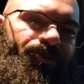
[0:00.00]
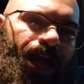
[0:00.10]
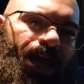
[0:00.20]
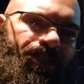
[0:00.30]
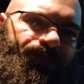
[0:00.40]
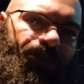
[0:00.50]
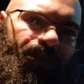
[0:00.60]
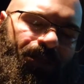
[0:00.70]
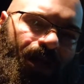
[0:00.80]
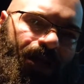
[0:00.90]
Nashville
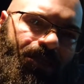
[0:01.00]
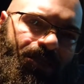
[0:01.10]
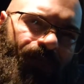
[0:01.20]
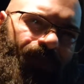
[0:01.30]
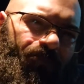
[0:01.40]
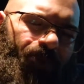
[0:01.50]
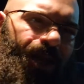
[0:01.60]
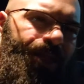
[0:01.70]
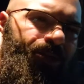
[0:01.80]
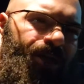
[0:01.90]
and all that stuff. They're
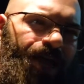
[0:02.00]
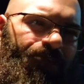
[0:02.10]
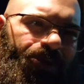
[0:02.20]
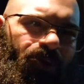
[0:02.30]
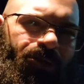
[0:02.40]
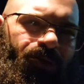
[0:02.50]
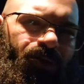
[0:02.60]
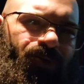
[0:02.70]
probably going to have me going towards